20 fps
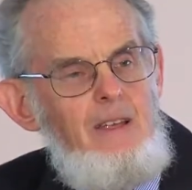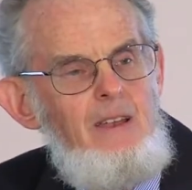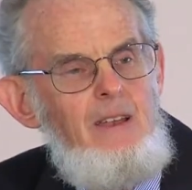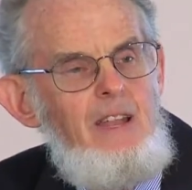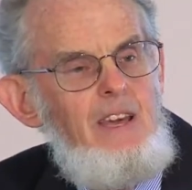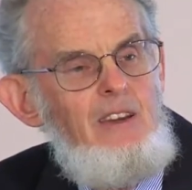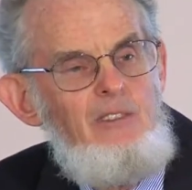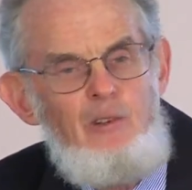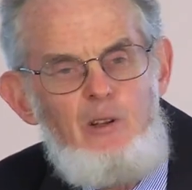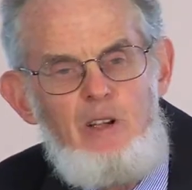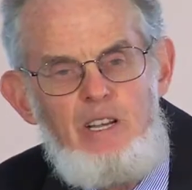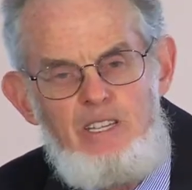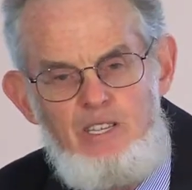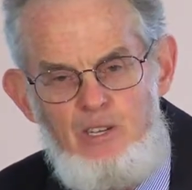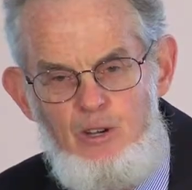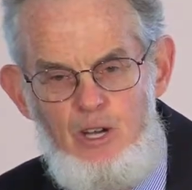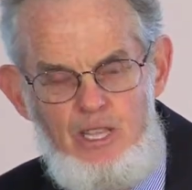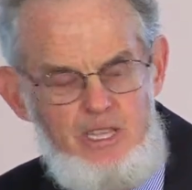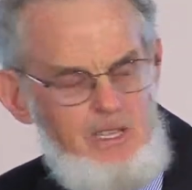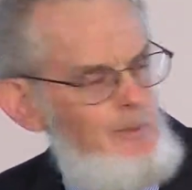Never
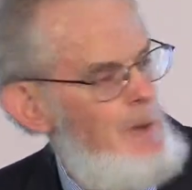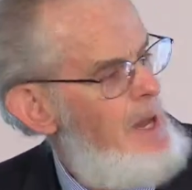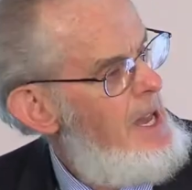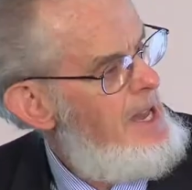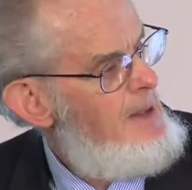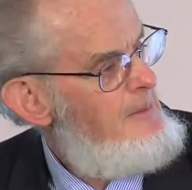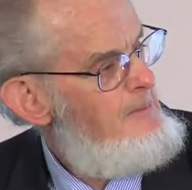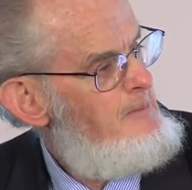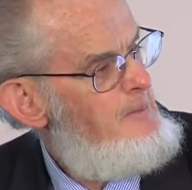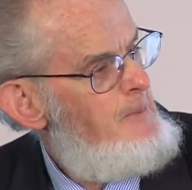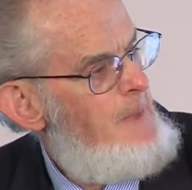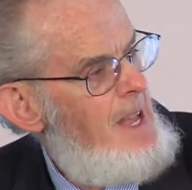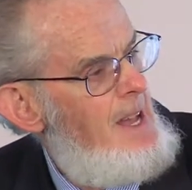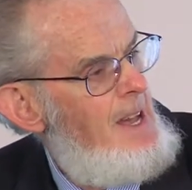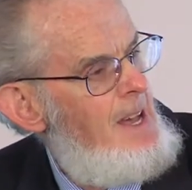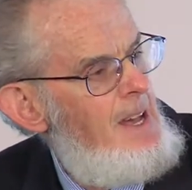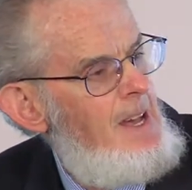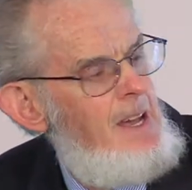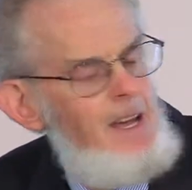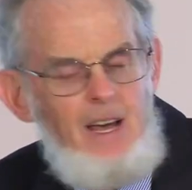excites me.
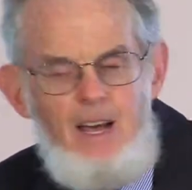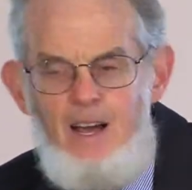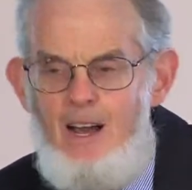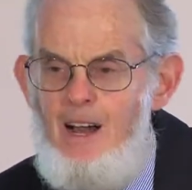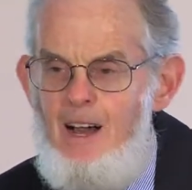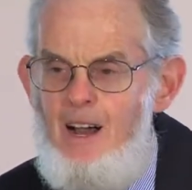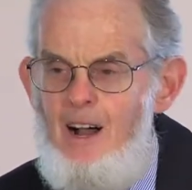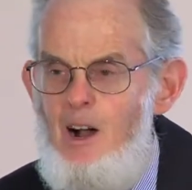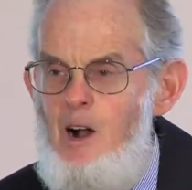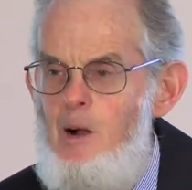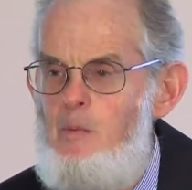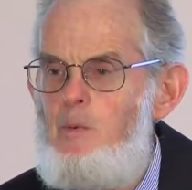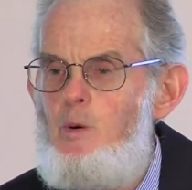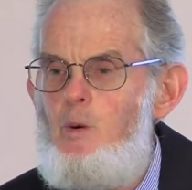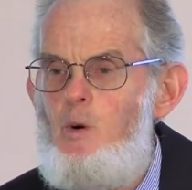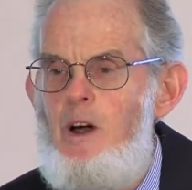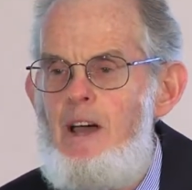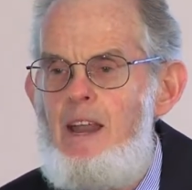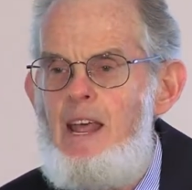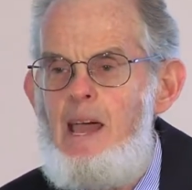I'm
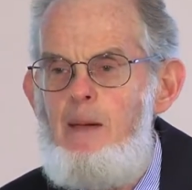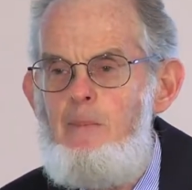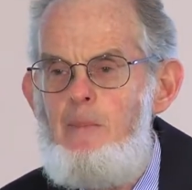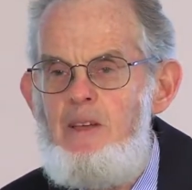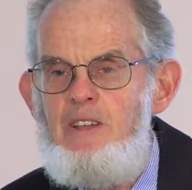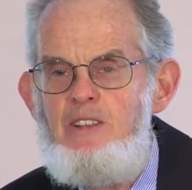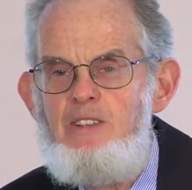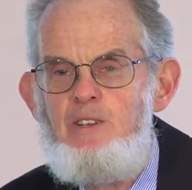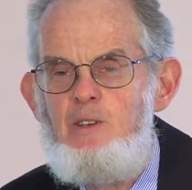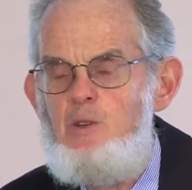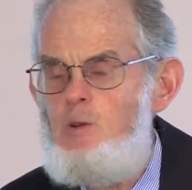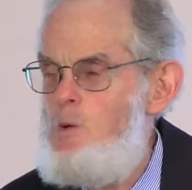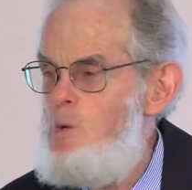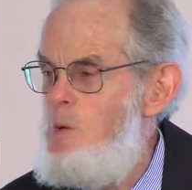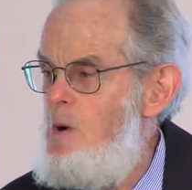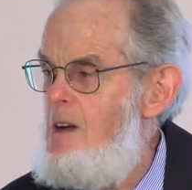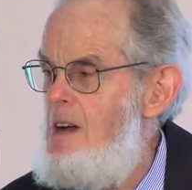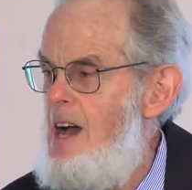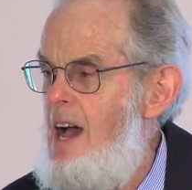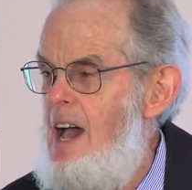quite happy
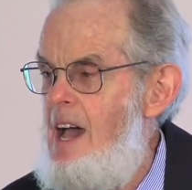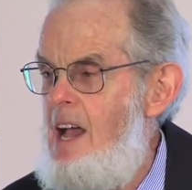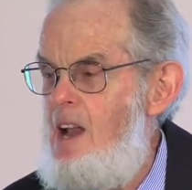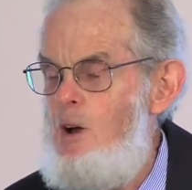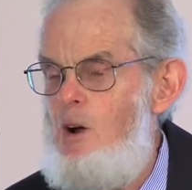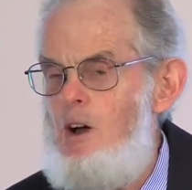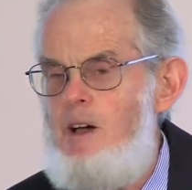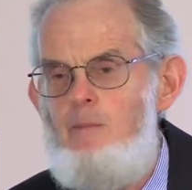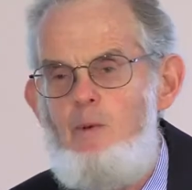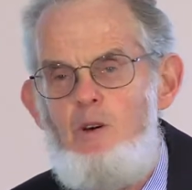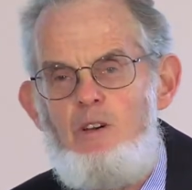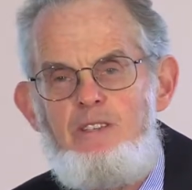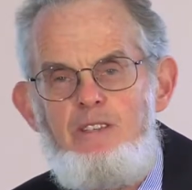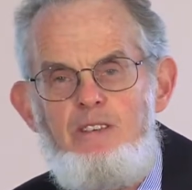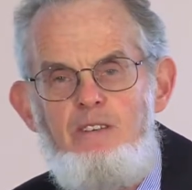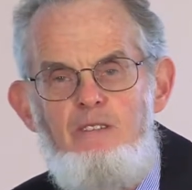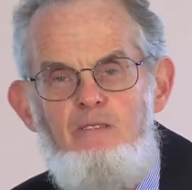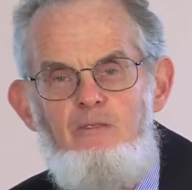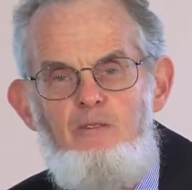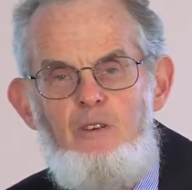to ally
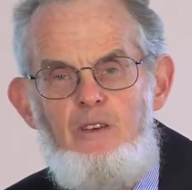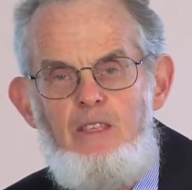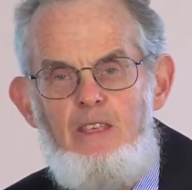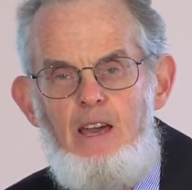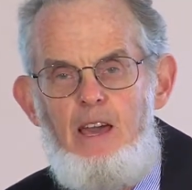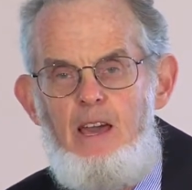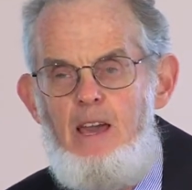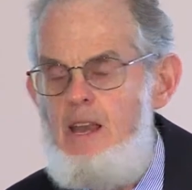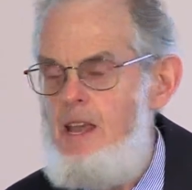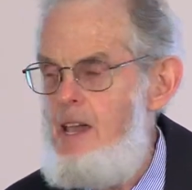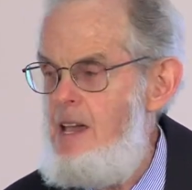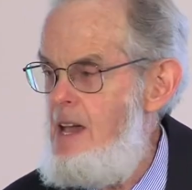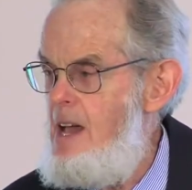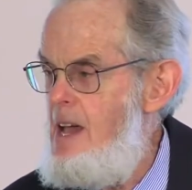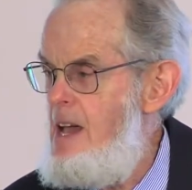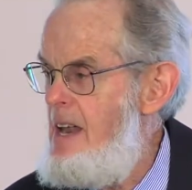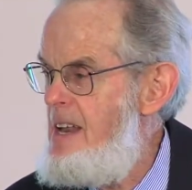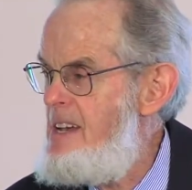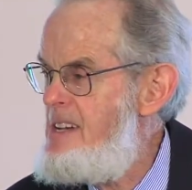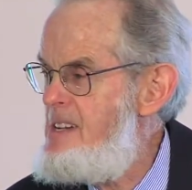myself with any
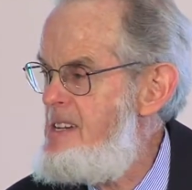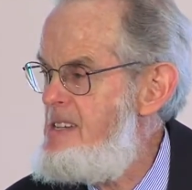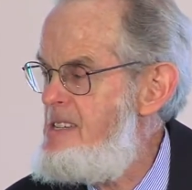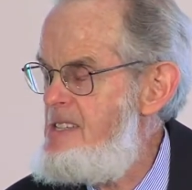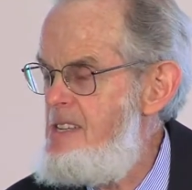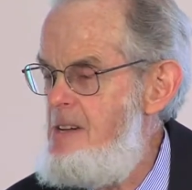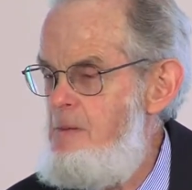anarchist.